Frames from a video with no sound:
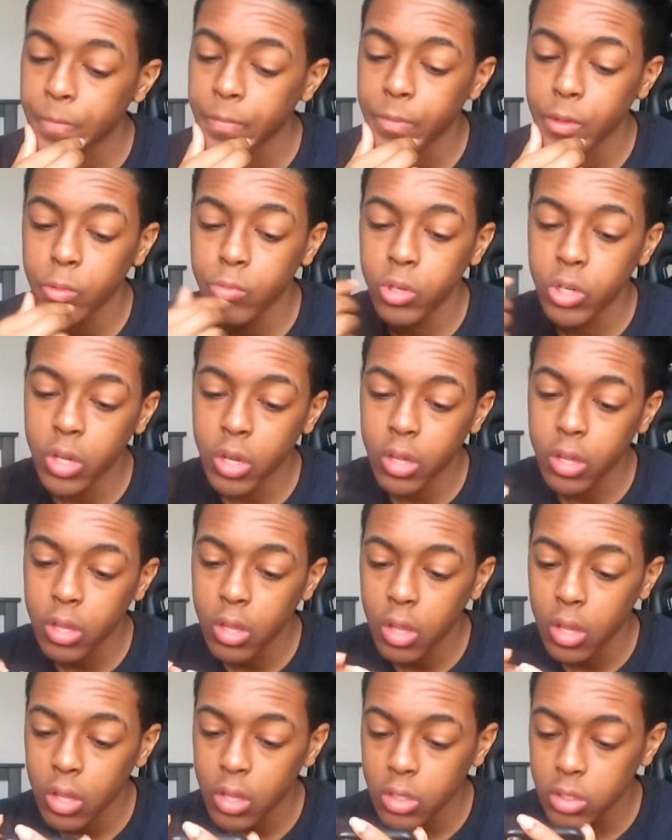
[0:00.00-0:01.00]
You done.
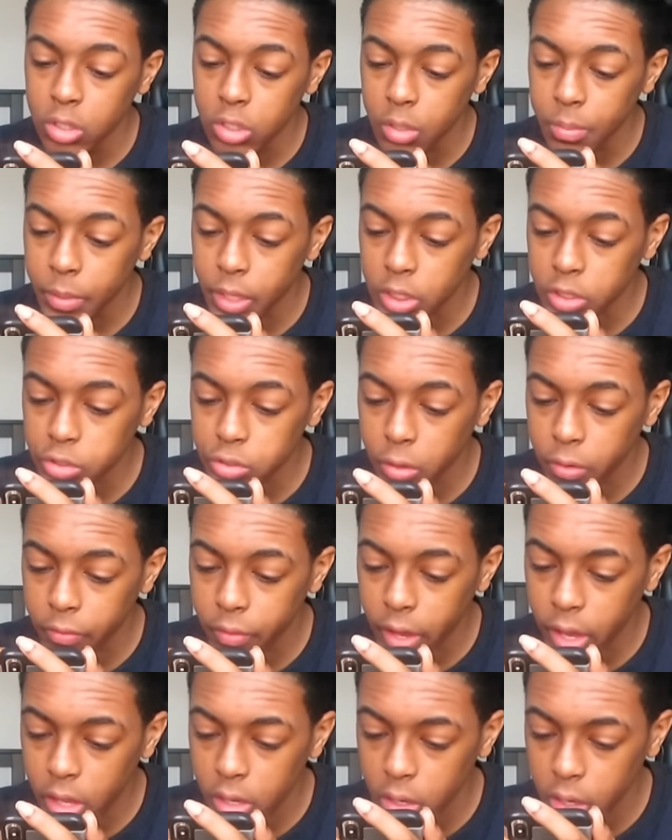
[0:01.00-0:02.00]
Just make sure
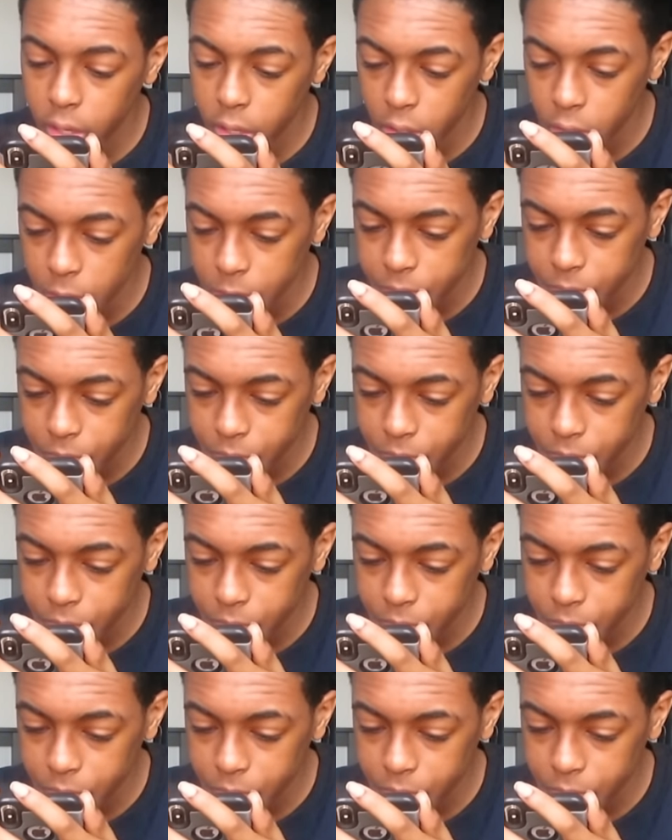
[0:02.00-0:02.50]
that, like,